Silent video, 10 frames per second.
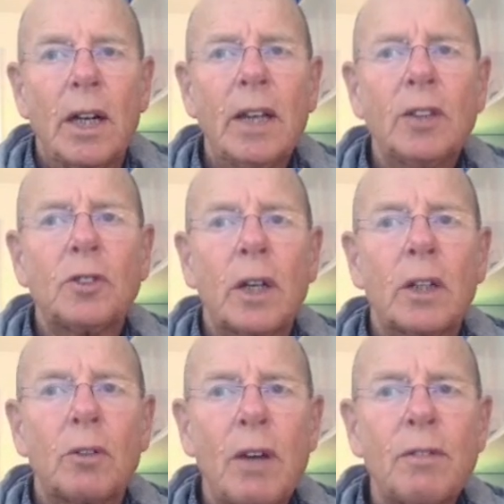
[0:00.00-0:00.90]
Extra
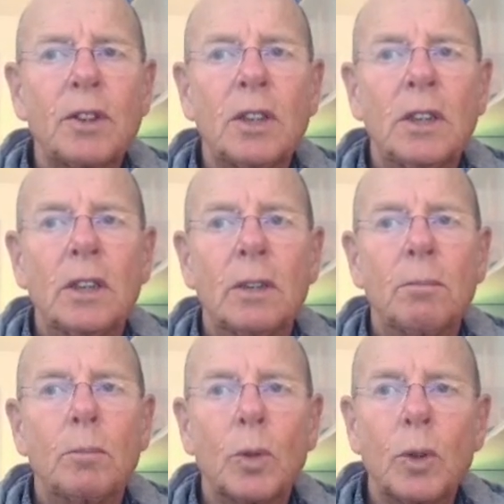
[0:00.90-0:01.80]
gravity
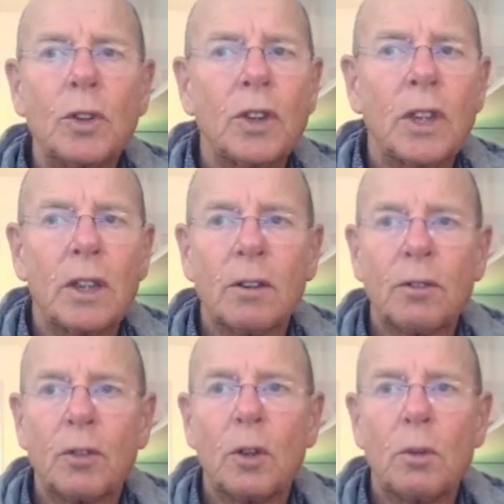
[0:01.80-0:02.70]
emerging
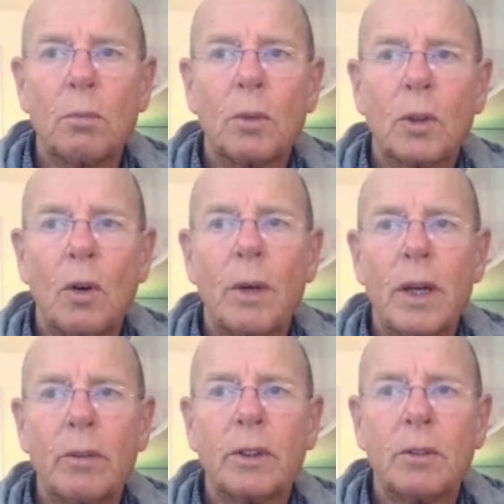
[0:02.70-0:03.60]
from
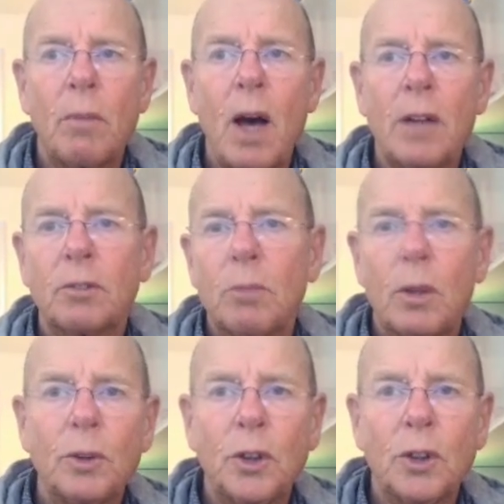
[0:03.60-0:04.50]
coherent mass
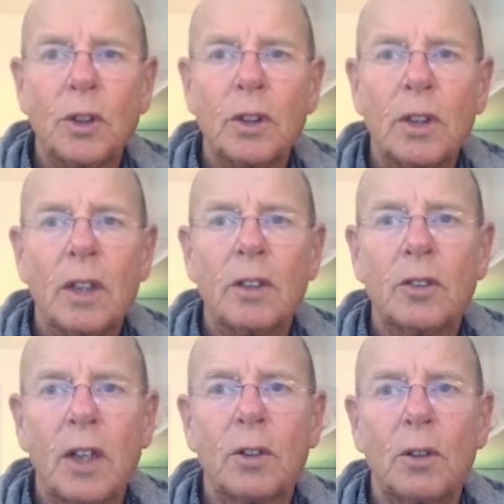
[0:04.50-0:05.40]
motion
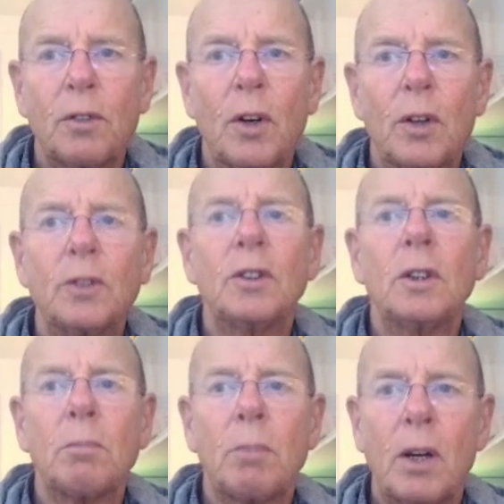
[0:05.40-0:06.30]
instead of
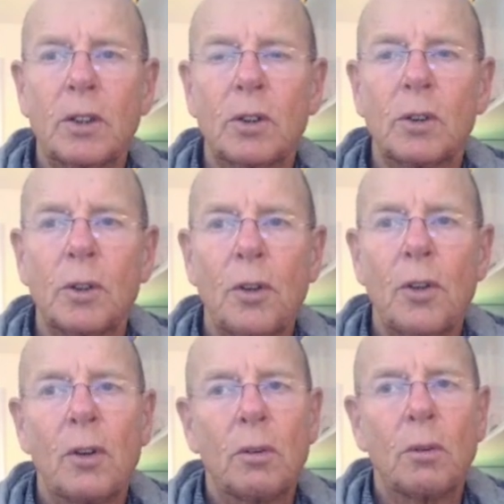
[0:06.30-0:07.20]
unseen
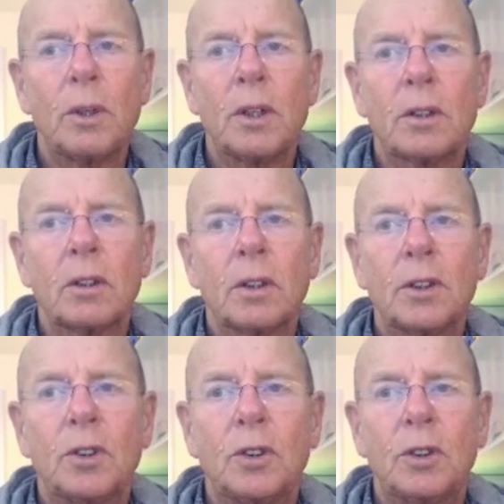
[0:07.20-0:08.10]
particles with
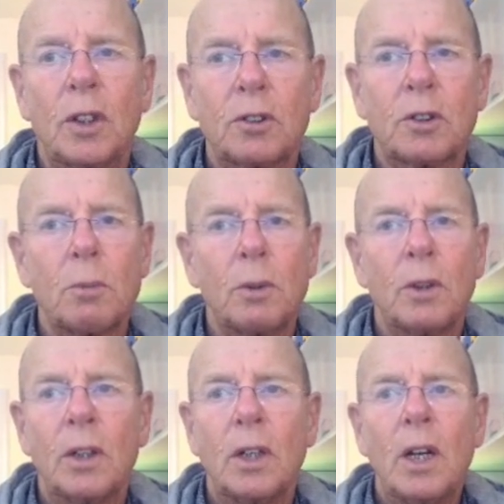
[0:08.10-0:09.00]

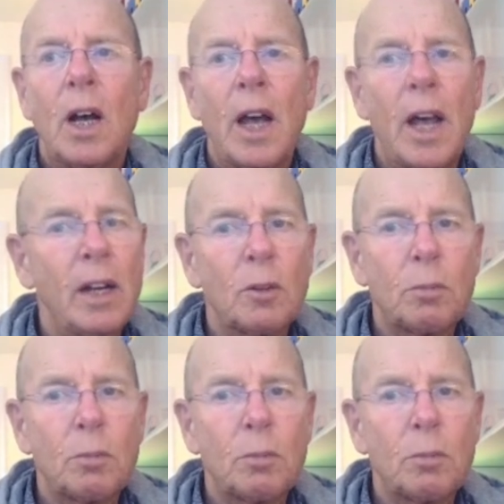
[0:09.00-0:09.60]
adjustable halo